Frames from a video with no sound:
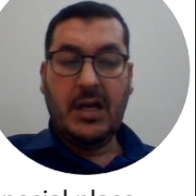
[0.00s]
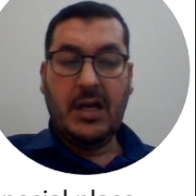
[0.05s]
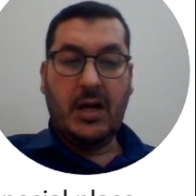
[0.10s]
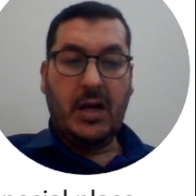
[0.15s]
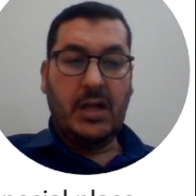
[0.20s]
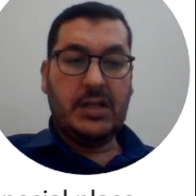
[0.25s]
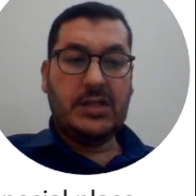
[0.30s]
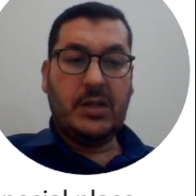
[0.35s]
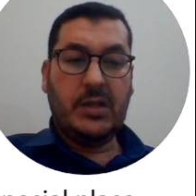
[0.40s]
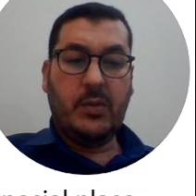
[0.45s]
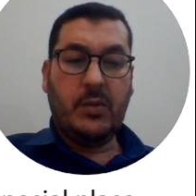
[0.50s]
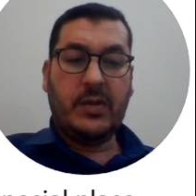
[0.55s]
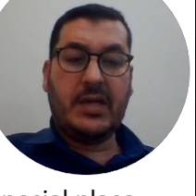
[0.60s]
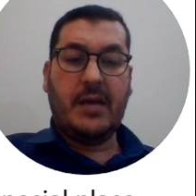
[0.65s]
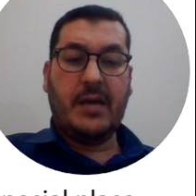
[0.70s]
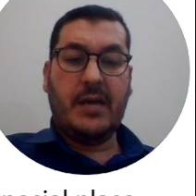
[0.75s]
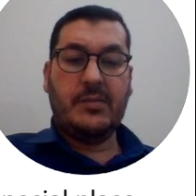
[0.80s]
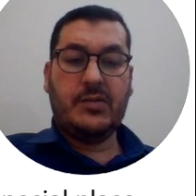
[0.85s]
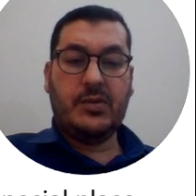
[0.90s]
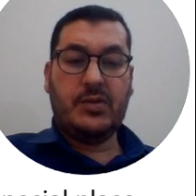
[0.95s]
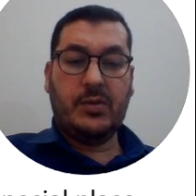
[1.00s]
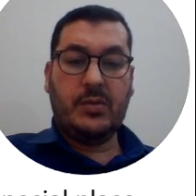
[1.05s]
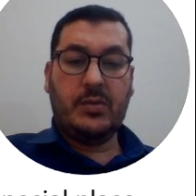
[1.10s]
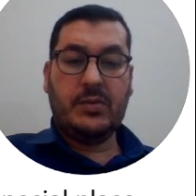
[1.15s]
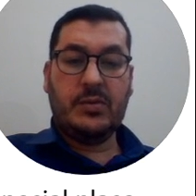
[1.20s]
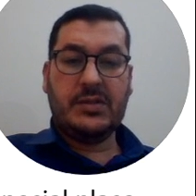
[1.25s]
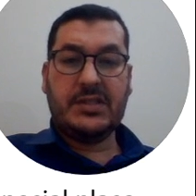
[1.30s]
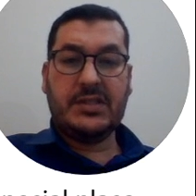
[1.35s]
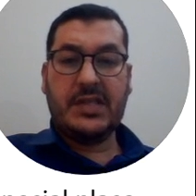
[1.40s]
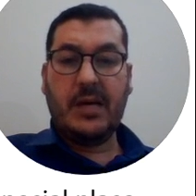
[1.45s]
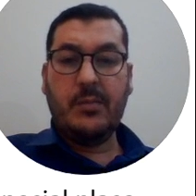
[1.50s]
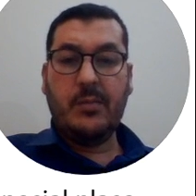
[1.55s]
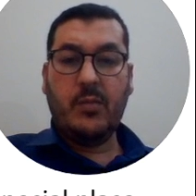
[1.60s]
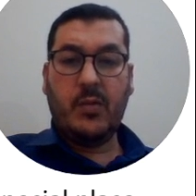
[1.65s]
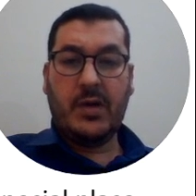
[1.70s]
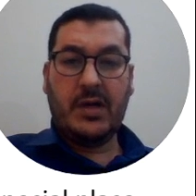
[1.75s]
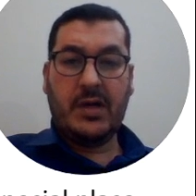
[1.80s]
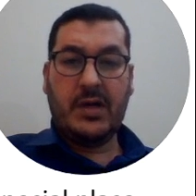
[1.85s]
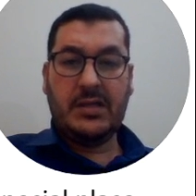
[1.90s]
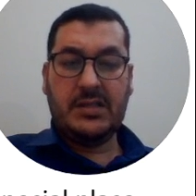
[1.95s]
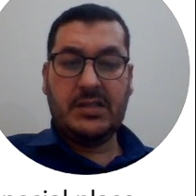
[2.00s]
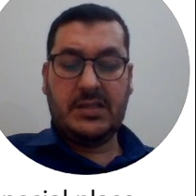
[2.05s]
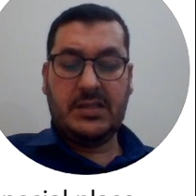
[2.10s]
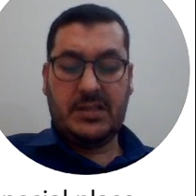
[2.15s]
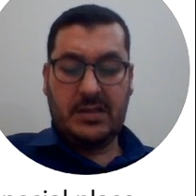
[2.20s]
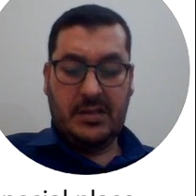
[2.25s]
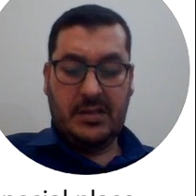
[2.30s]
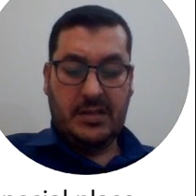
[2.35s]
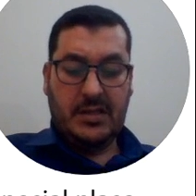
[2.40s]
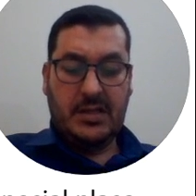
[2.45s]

Also, we come to some words